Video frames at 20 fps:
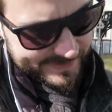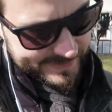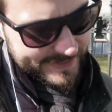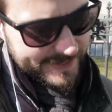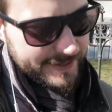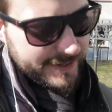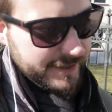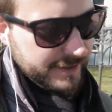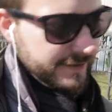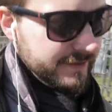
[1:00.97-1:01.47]

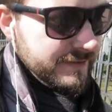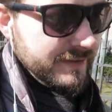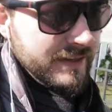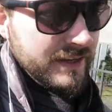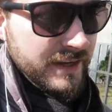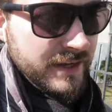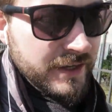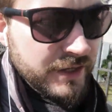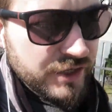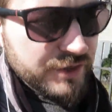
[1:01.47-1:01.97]
So
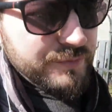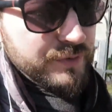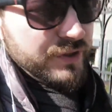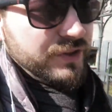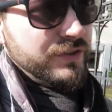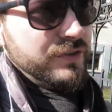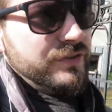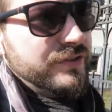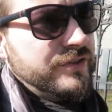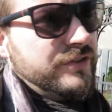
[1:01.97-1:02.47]
you
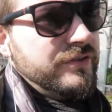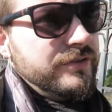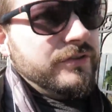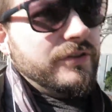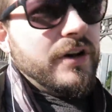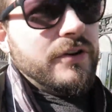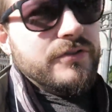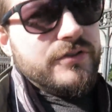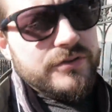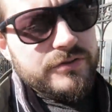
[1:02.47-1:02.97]
put
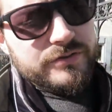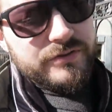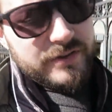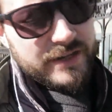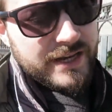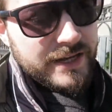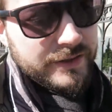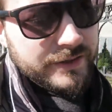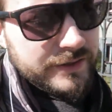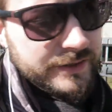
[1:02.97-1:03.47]
those two
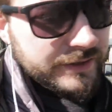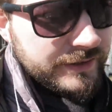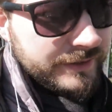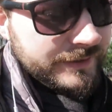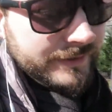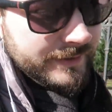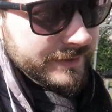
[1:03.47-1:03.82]
together